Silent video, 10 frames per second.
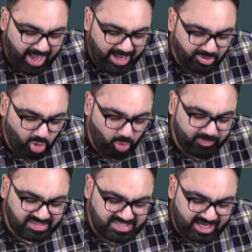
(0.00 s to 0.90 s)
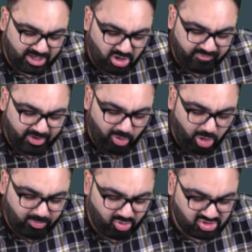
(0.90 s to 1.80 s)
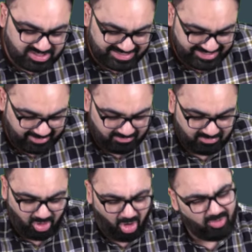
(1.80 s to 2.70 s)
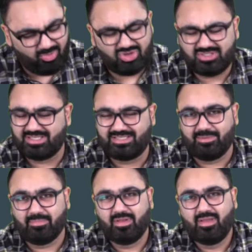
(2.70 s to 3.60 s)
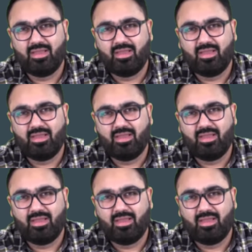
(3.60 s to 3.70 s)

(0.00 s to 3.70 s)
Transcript: and OBC cutoff are almost the same. Almost the same.